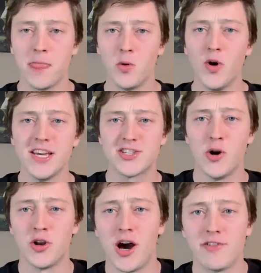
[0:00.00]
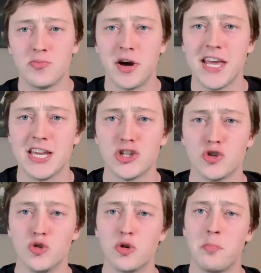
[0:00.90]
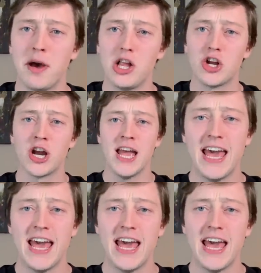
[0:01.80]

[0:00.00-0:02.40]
What is going on, everybody? It is Luke Beller,